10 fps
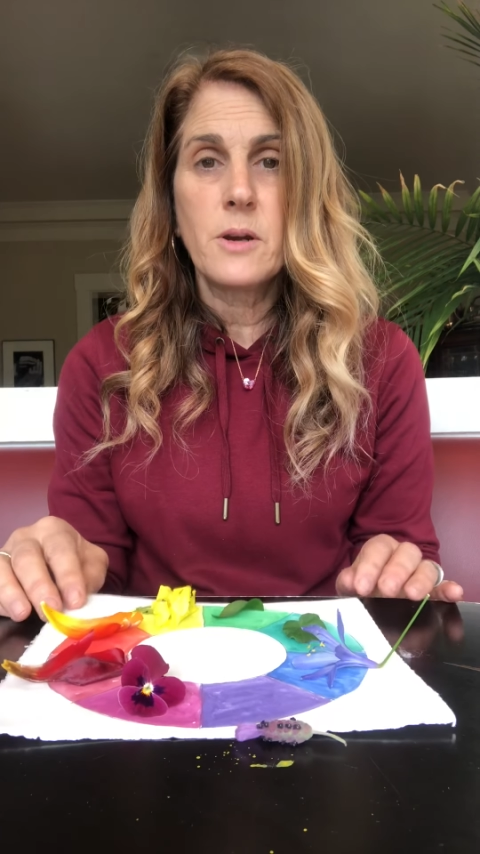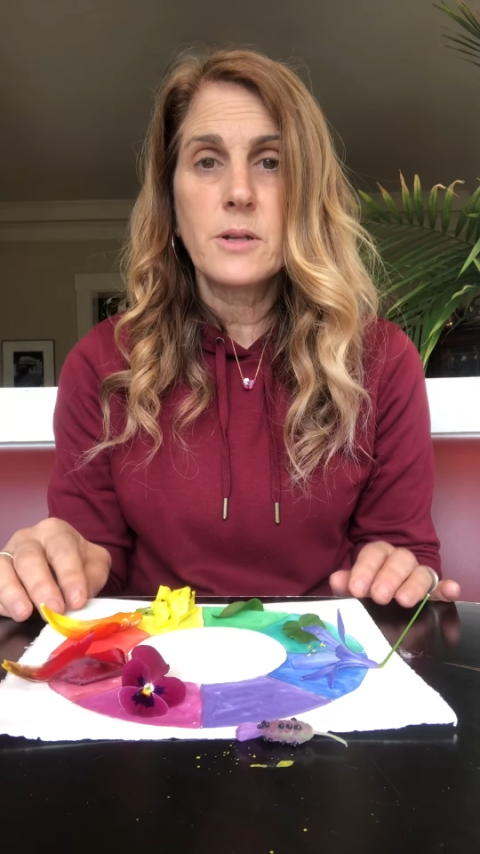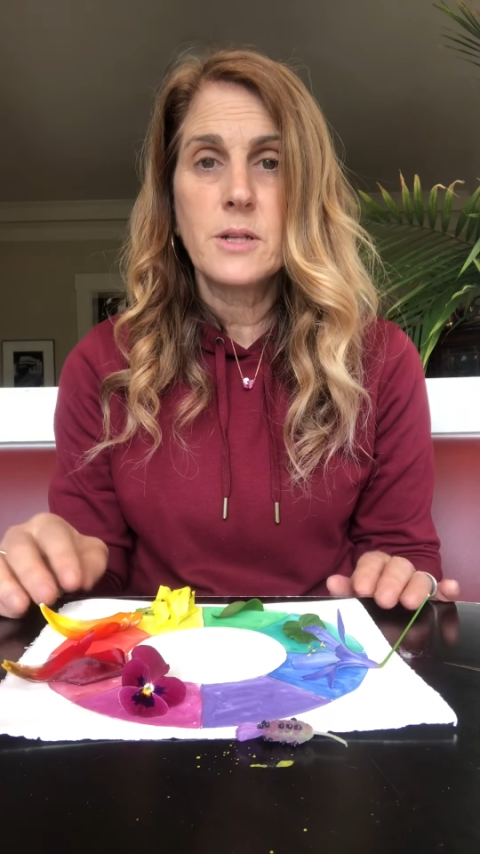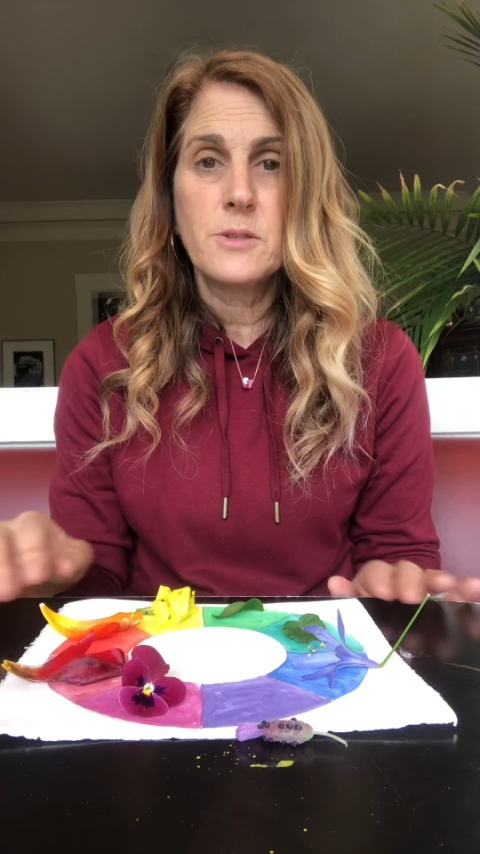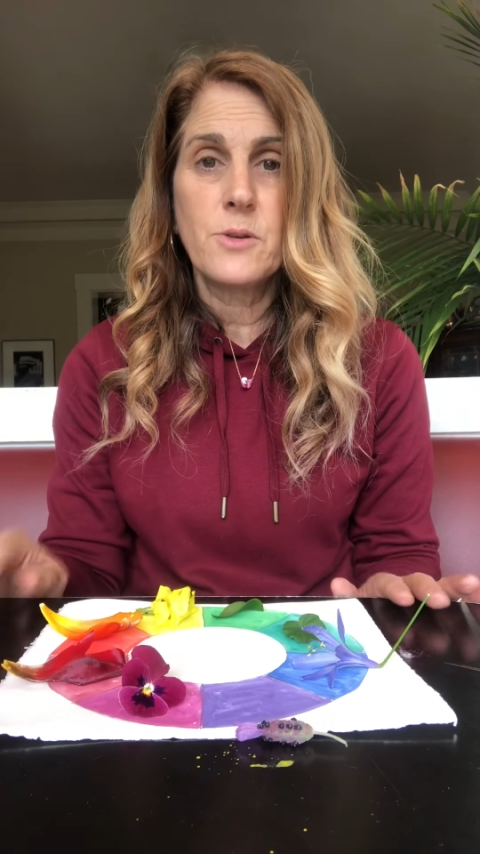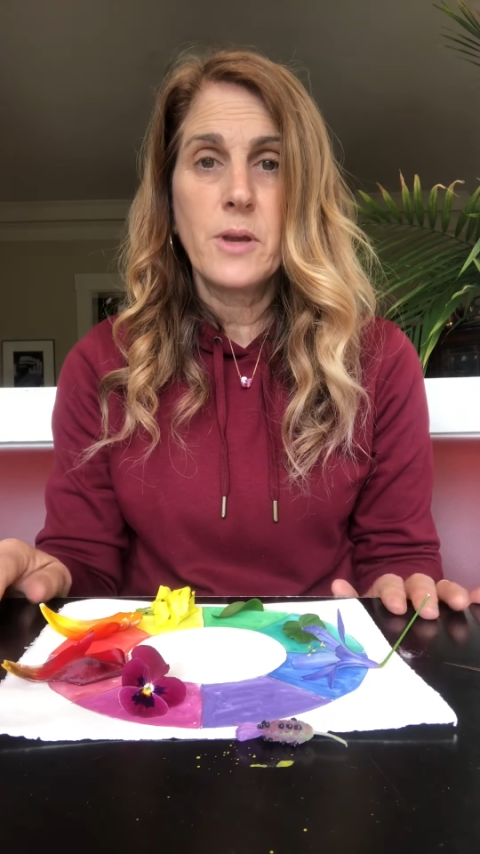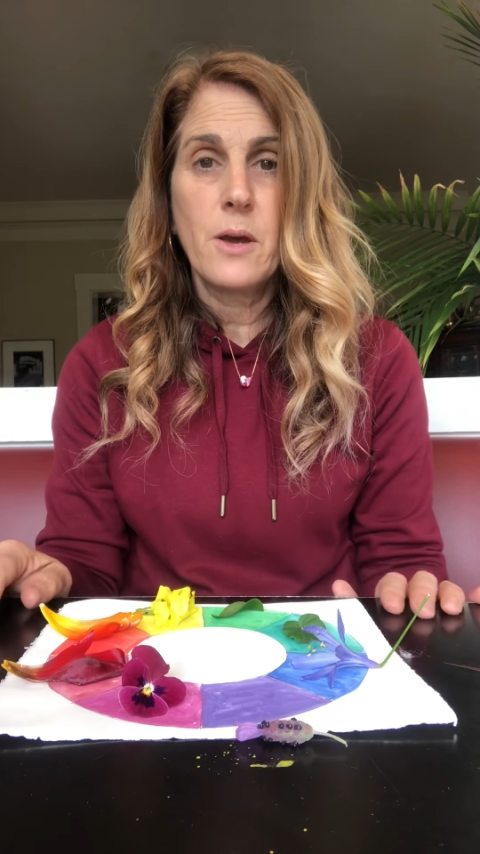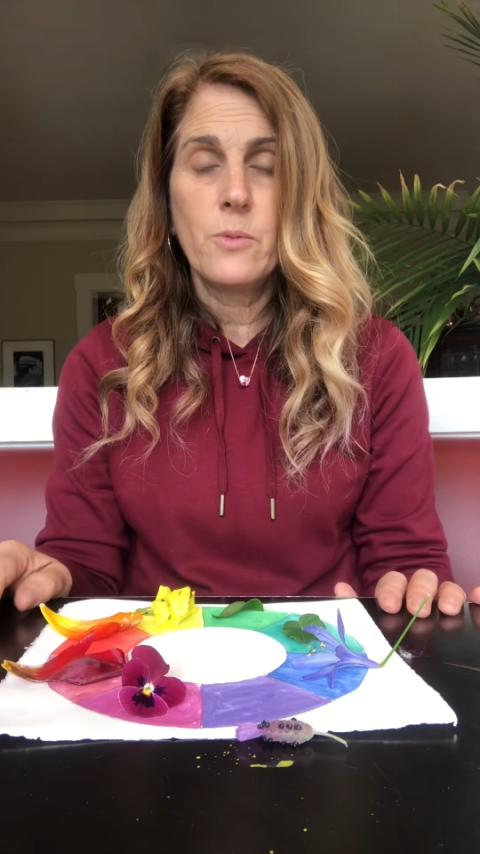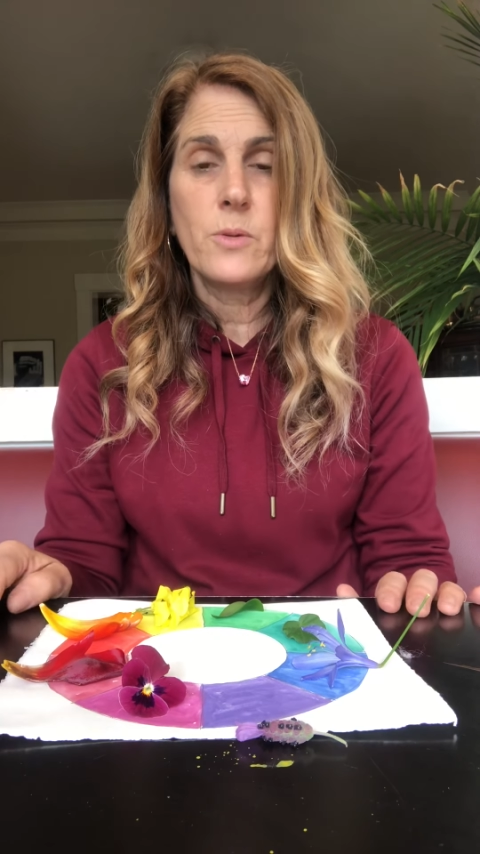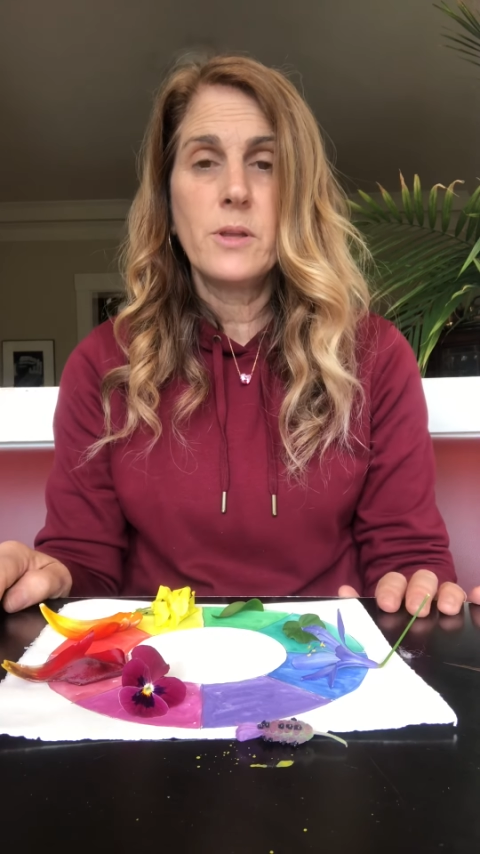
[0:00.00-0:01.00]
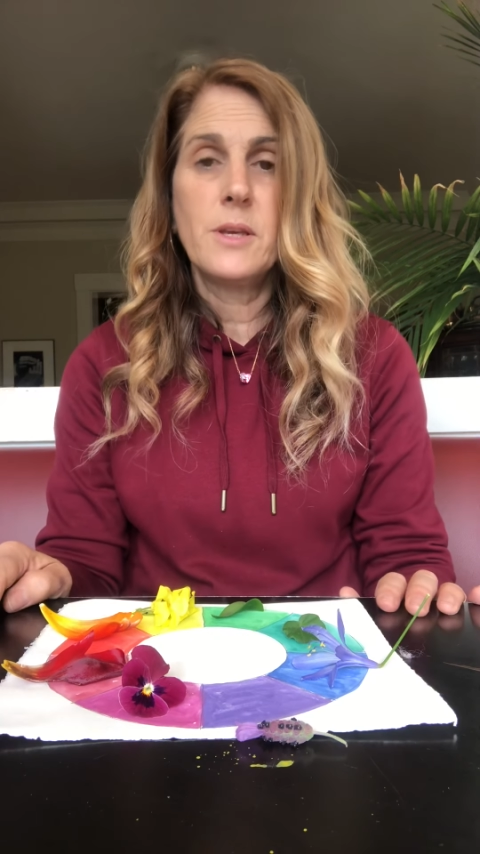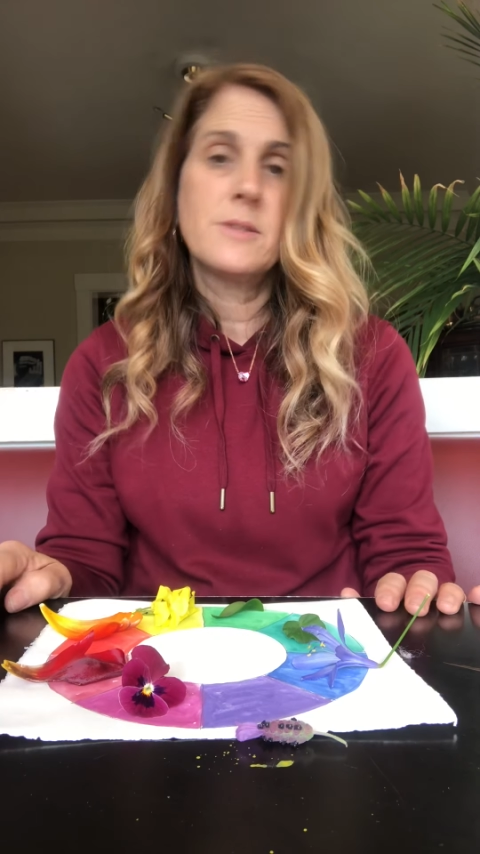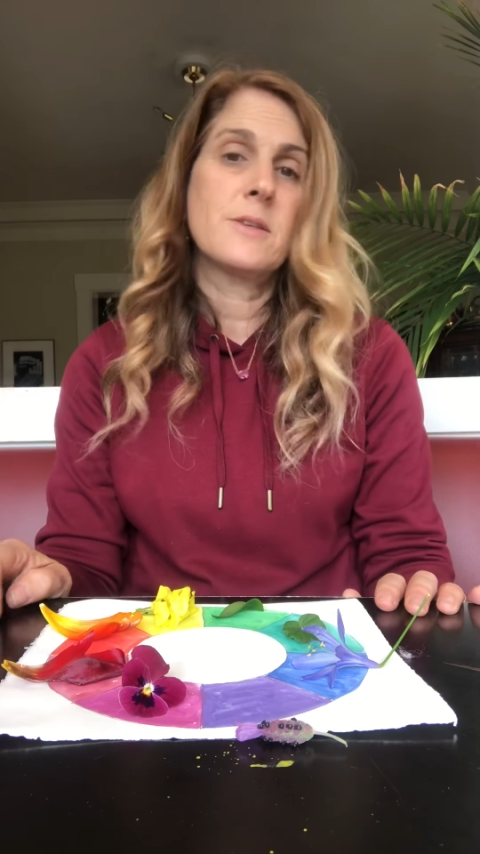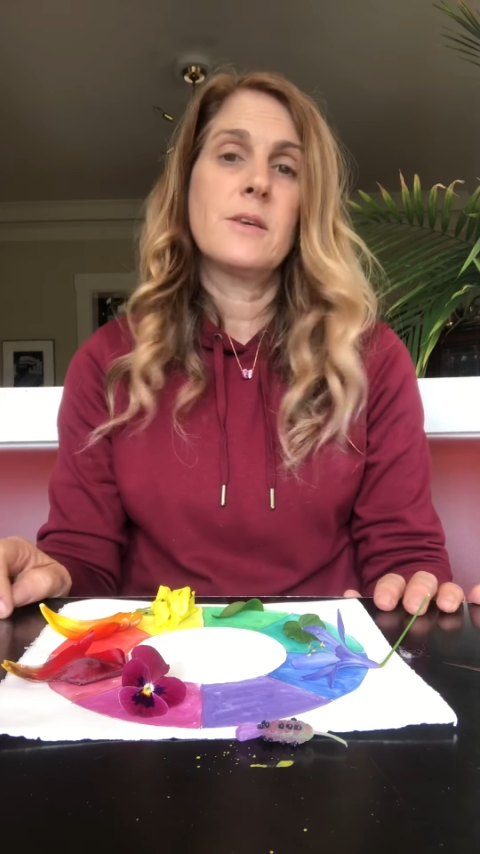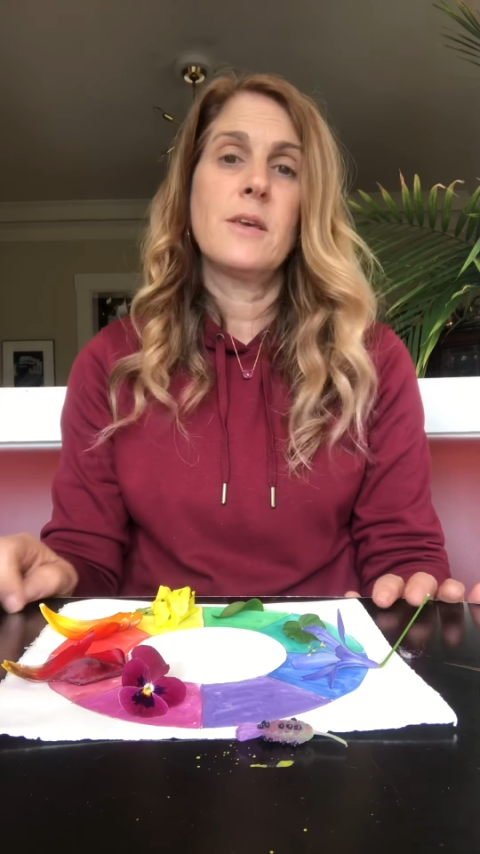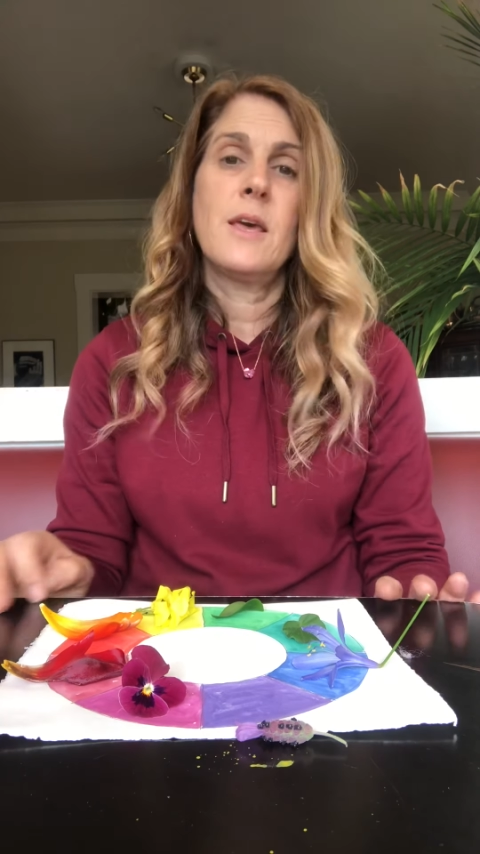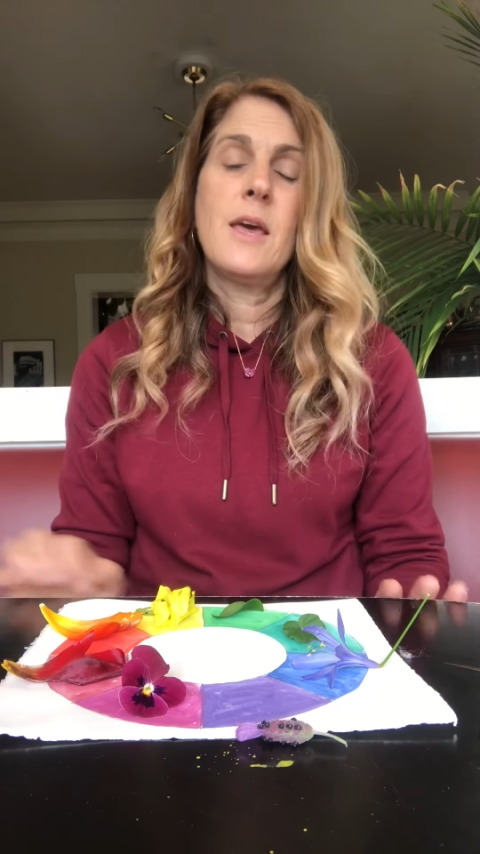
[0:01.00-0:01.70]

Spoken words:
cluster account really easily,